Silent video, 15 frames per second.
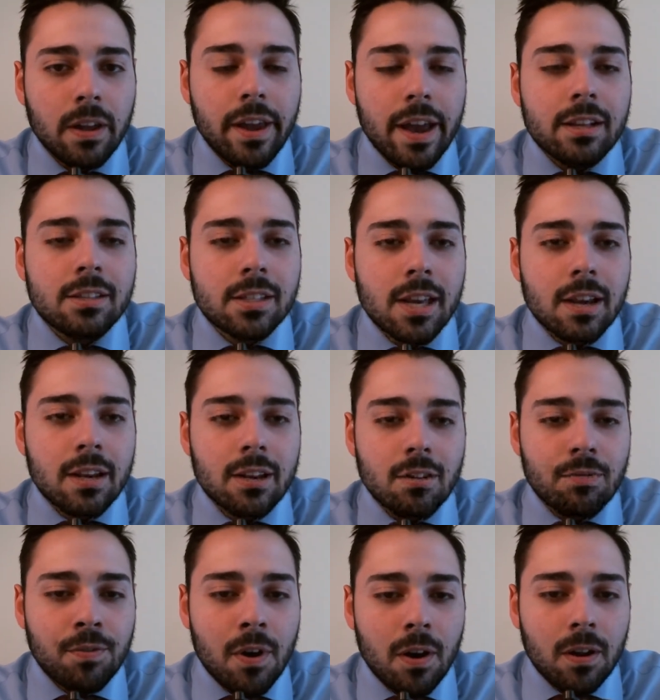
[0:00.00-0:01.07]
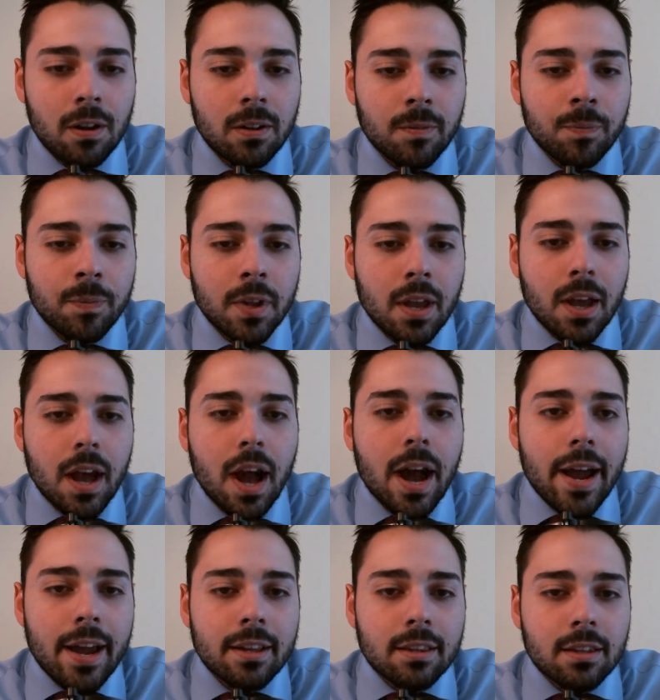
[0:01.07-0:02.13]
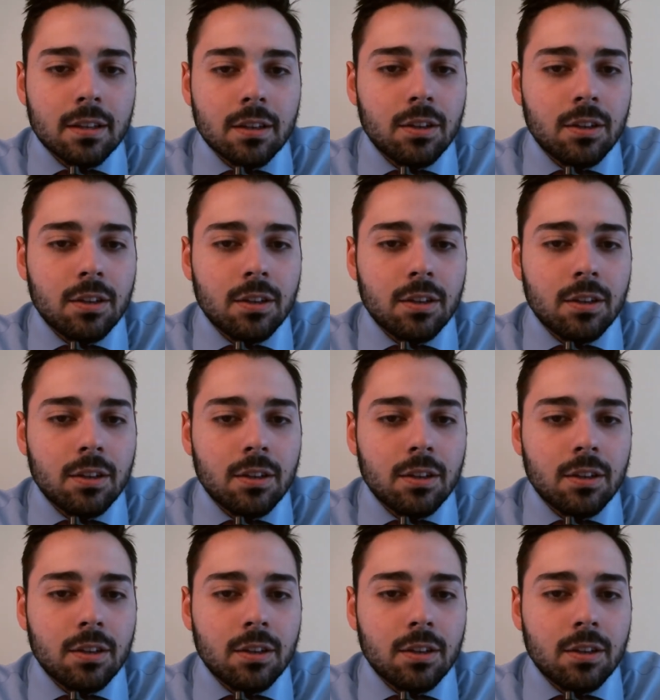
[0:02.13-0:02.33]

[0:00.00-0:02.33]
And second of all, I had to,